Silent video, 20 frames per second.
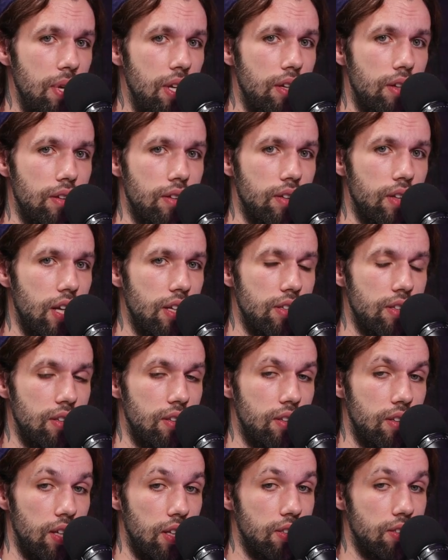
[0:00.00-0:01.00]
mean, that's
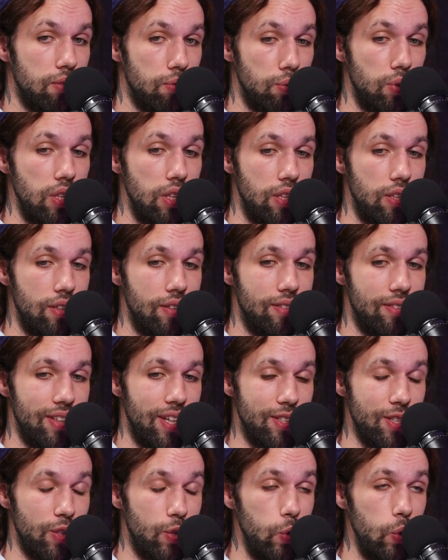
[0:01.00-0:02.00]

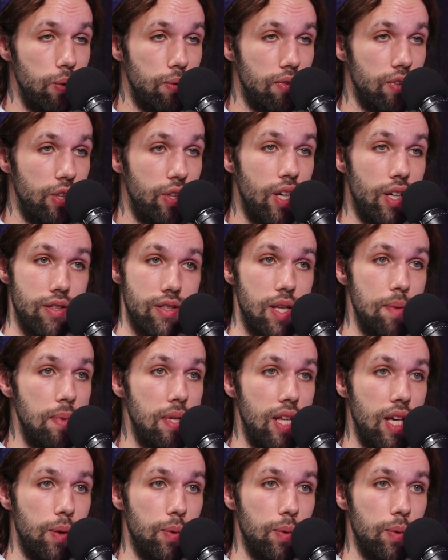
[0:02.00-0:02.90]
a cool, you got to send me